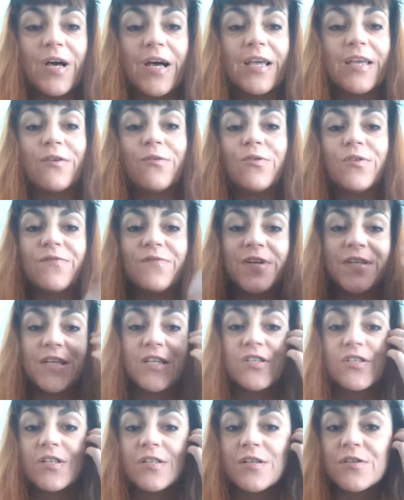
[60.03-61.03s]
I got
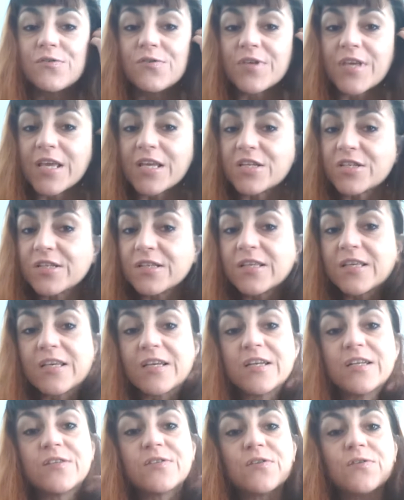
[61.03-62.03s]
financial education
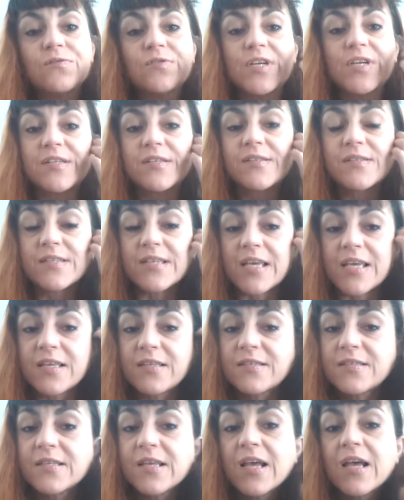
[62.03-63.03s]
here in the United
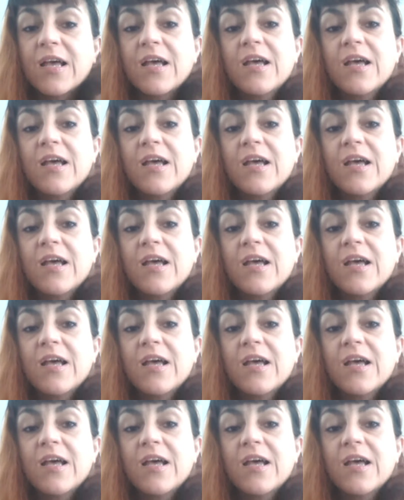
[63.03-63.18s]
States.